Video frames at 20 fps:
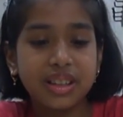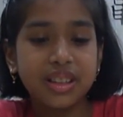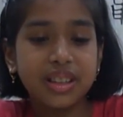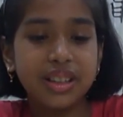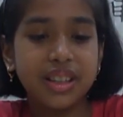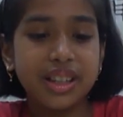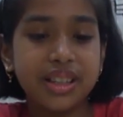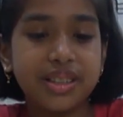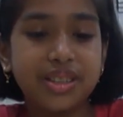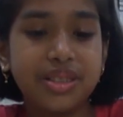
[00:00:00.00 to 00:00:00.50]

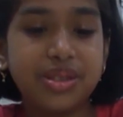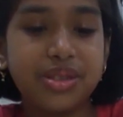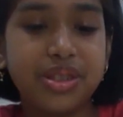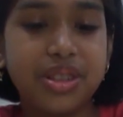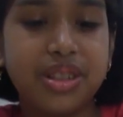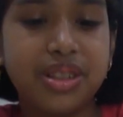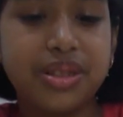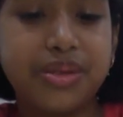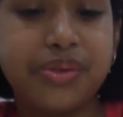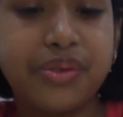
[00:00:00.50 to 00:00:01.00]
yes, so
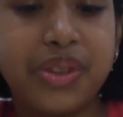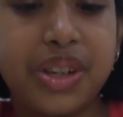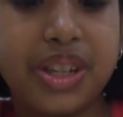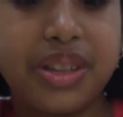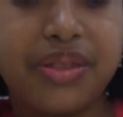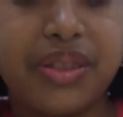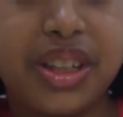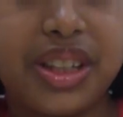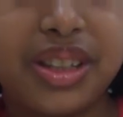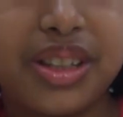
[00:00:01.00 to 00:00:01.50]
it is
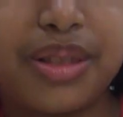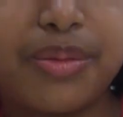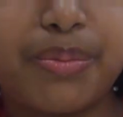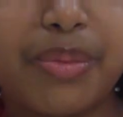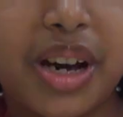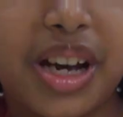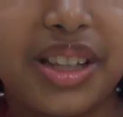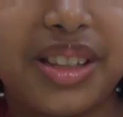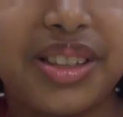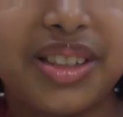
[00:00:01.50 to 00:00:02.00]
very
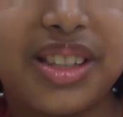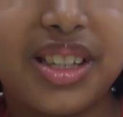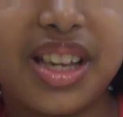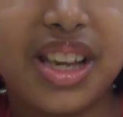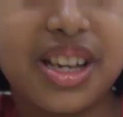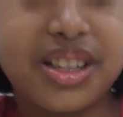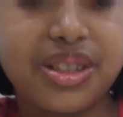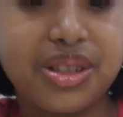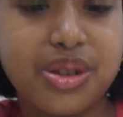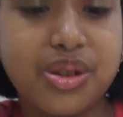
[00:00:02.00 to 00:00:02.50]
spicy,
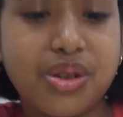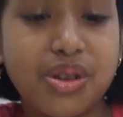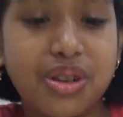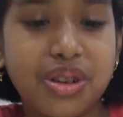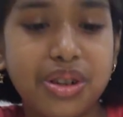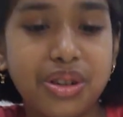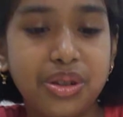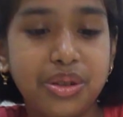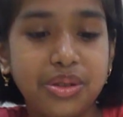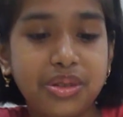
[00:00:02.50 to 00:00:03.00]
as you
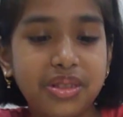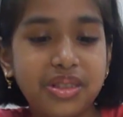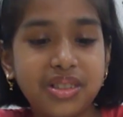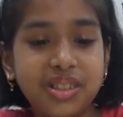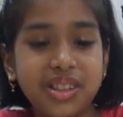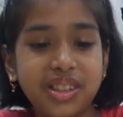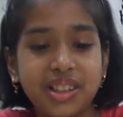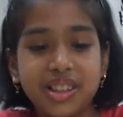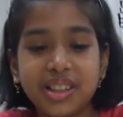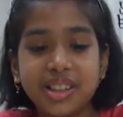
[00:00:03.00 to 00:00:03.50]
all know.
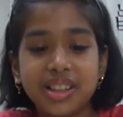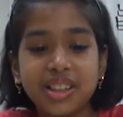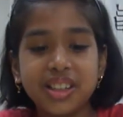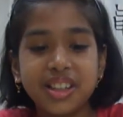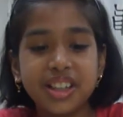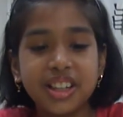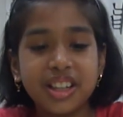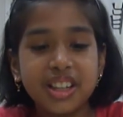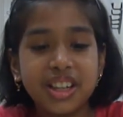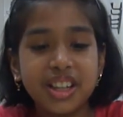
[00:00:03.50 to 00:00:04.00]

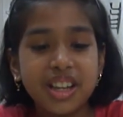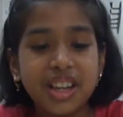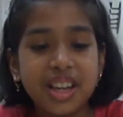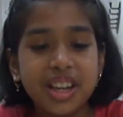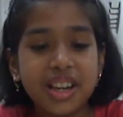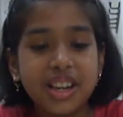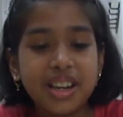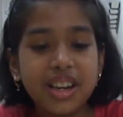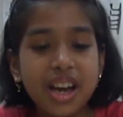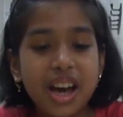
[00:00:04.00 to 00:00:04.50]

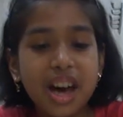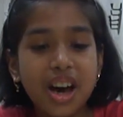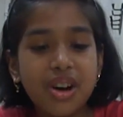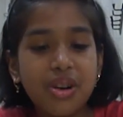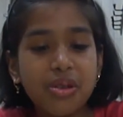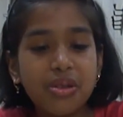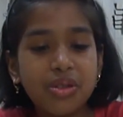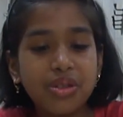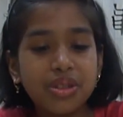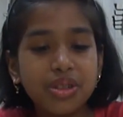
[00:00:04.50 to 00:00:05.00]

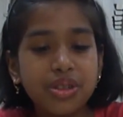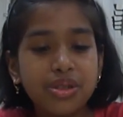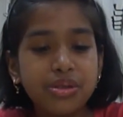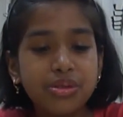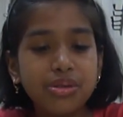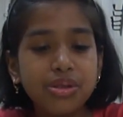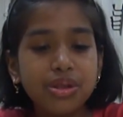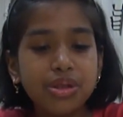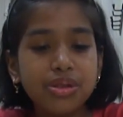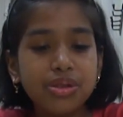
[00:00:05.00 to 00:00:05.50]
Now, do
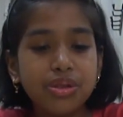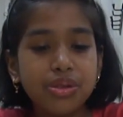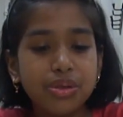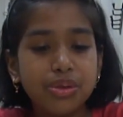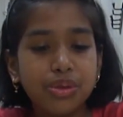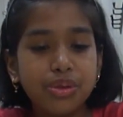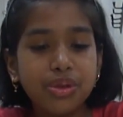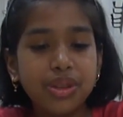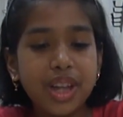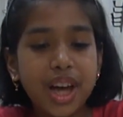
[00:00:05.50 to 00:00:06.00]
you
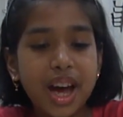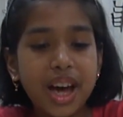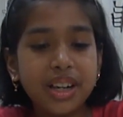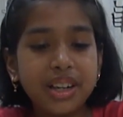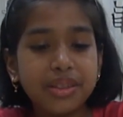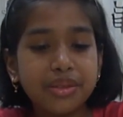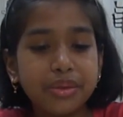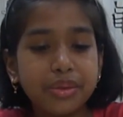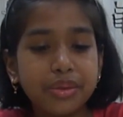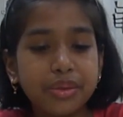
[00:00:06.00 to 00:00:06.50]
know
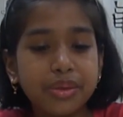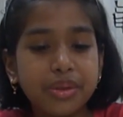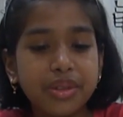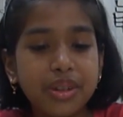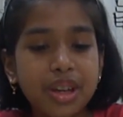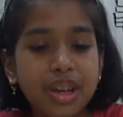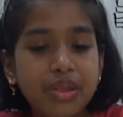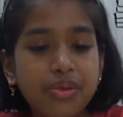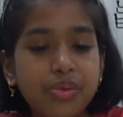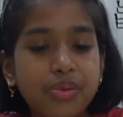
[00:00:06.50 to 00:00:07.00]
that
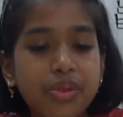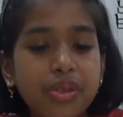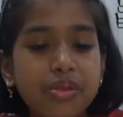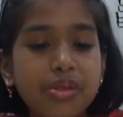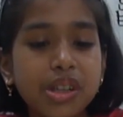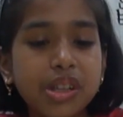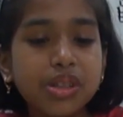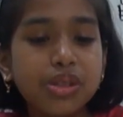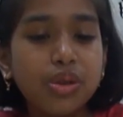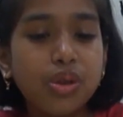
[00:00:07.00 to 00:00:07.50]
if we
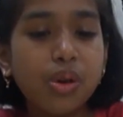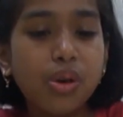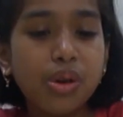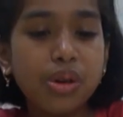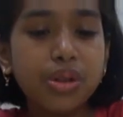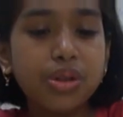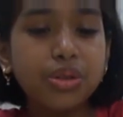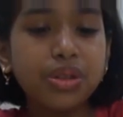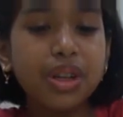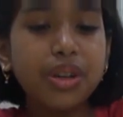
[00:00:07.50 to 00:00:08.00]
will
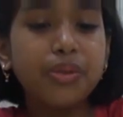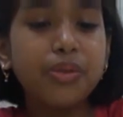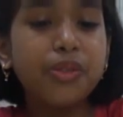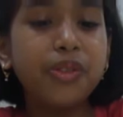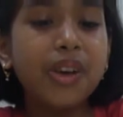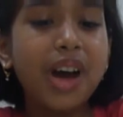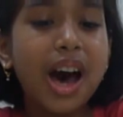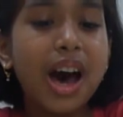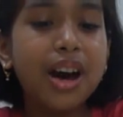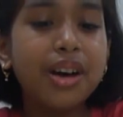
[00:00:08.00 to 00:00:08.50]
go to the
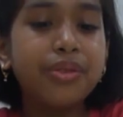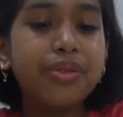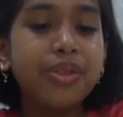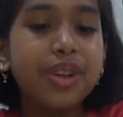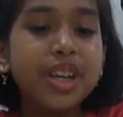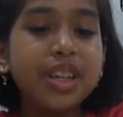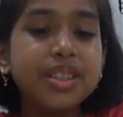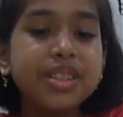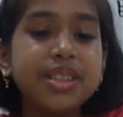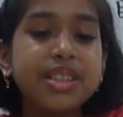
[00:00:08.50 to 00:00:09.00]

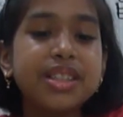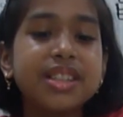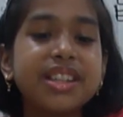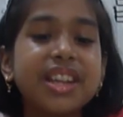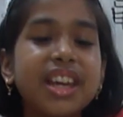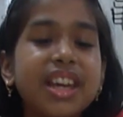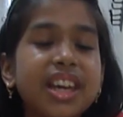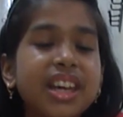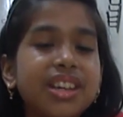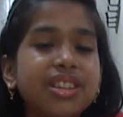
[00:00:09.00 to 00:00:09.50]
flowering
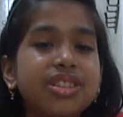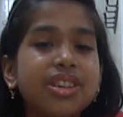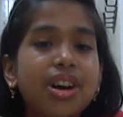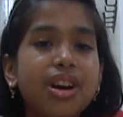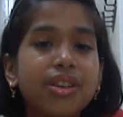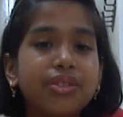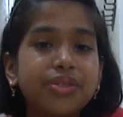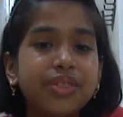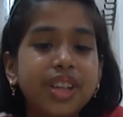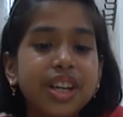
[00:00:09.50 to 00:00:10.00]
stage
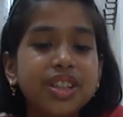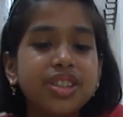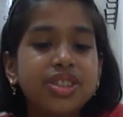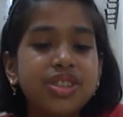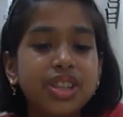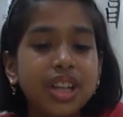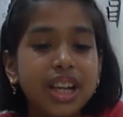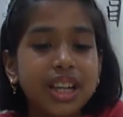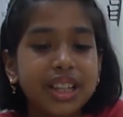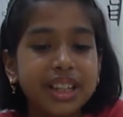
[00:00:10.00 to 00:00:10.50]
of the
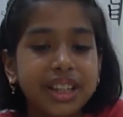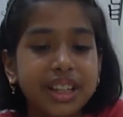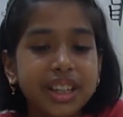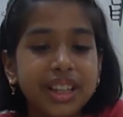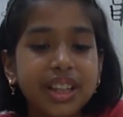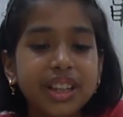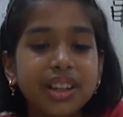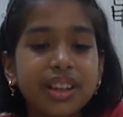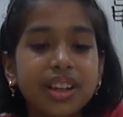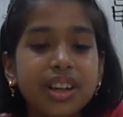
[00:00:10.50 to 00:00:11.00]
chili,